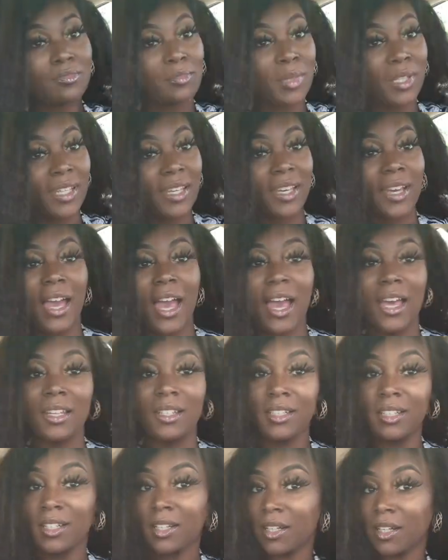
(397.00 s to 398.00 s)
But yeah, I
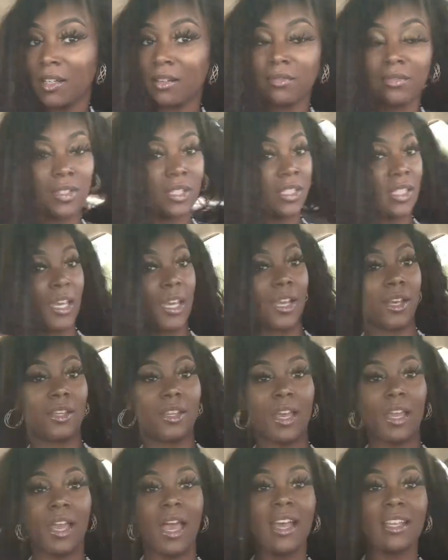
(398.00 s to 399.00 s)
love this hair.
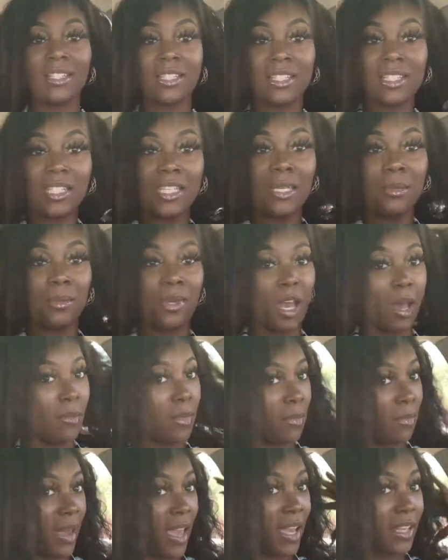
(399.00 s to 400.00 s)
Like, I just keep
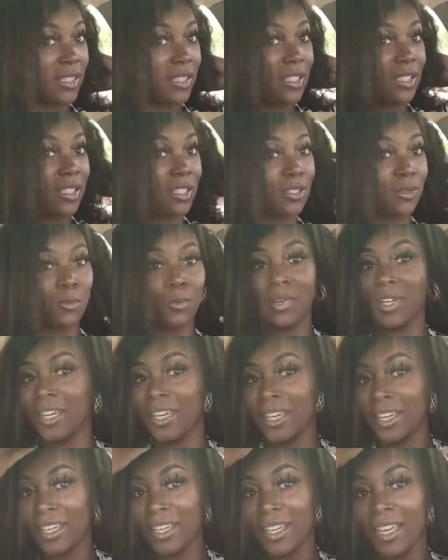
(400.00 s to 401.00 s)
coming back to this
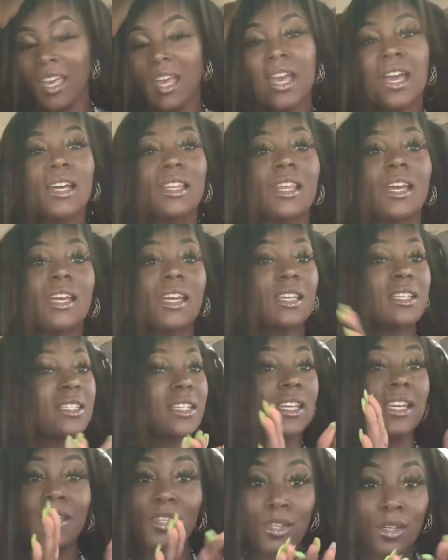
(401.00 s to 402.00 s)
wig. Like, it's
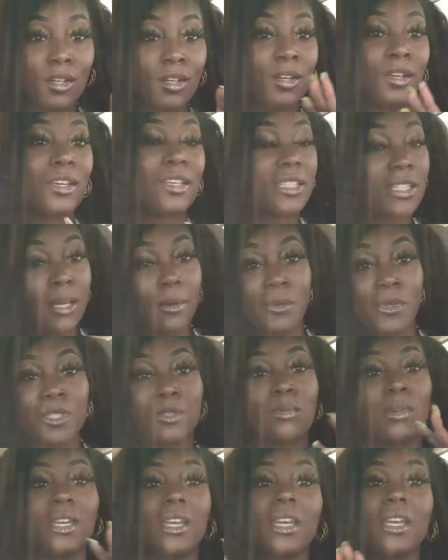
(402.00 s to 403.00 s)
either, it's in
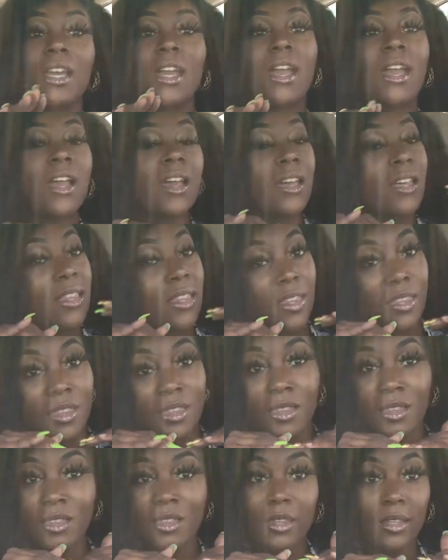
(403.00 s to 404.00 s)
between
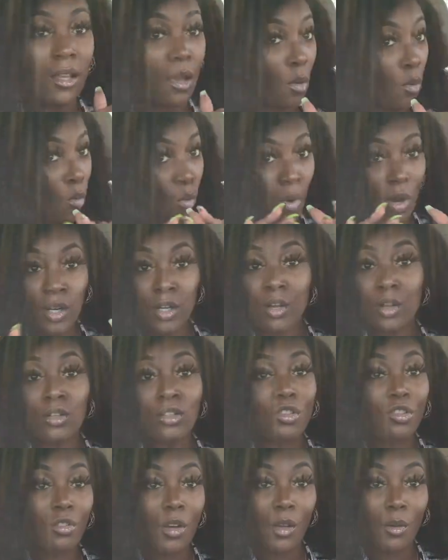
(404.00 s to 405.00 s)
one of
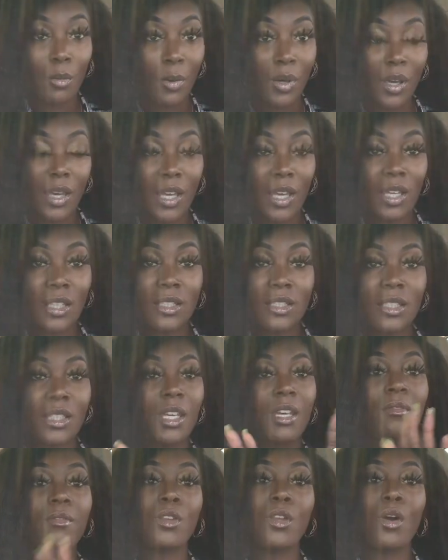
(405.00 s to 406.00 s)
those straight wigs,
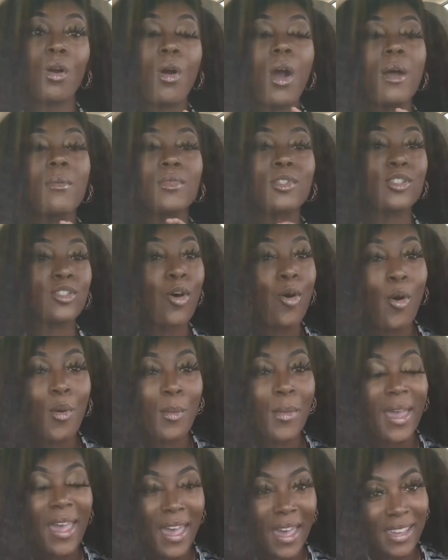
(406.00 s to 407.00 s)
even though I'm so
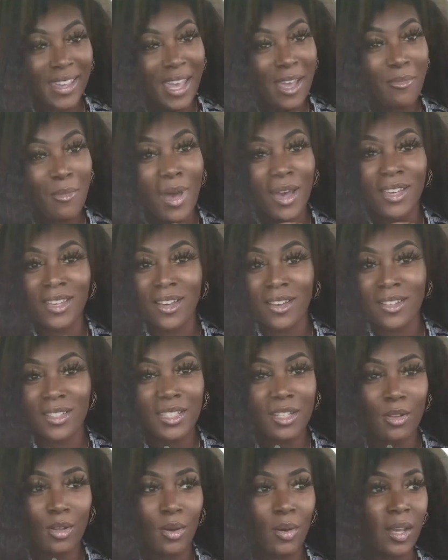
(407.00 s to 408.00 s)
mad I gave my
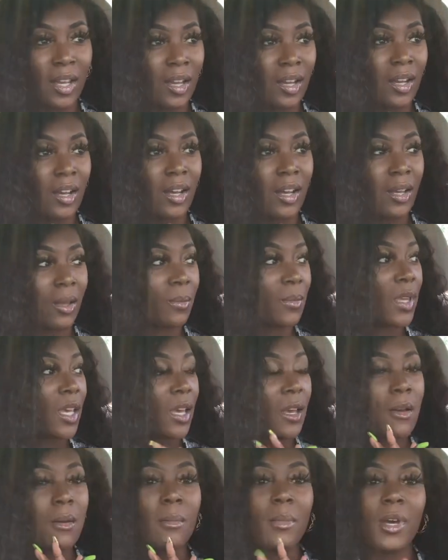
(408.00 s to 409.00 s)
Younsolo hair up,
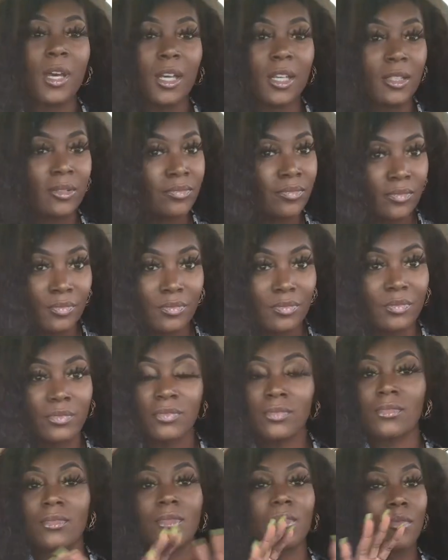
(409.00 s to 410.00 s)
but
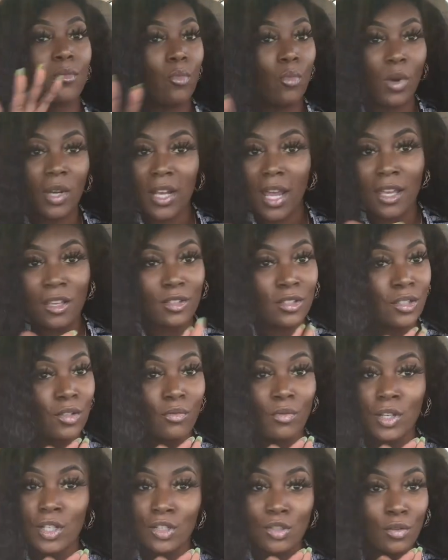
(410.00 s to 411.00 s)
when I used to
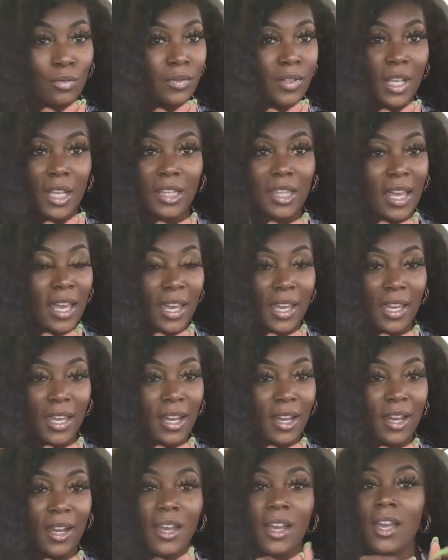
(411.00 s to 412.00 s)
rejuvenate that
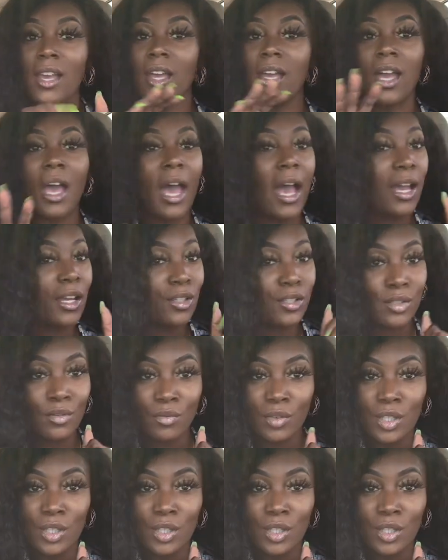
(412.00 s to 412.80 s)
hair, I used to